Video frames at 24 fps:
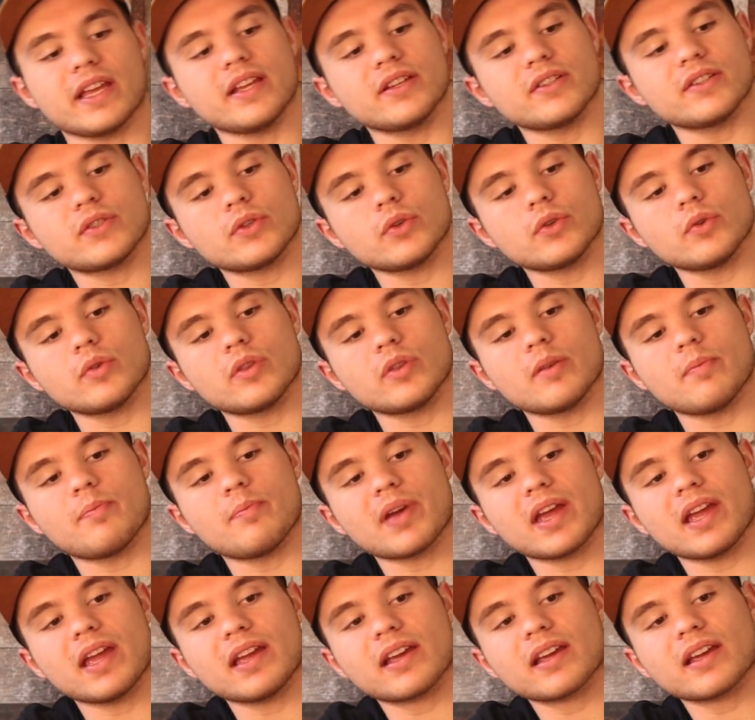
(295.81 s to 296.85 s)
into the
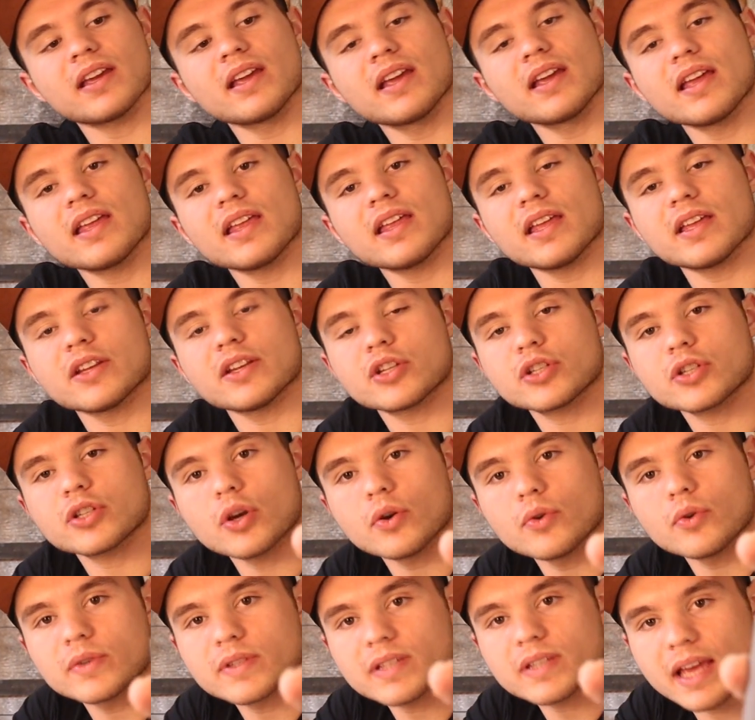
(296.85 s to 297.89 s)
bank, it
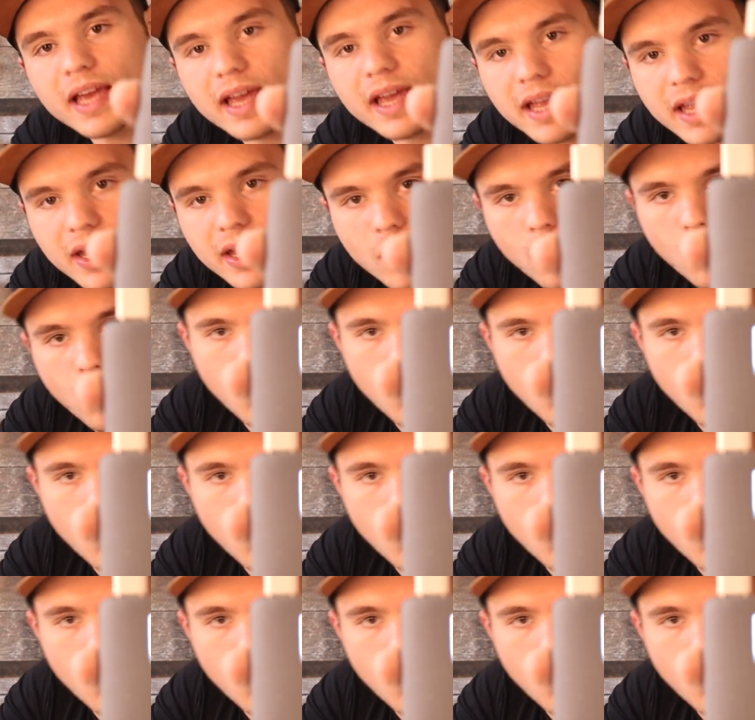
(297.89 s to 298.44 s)
shows a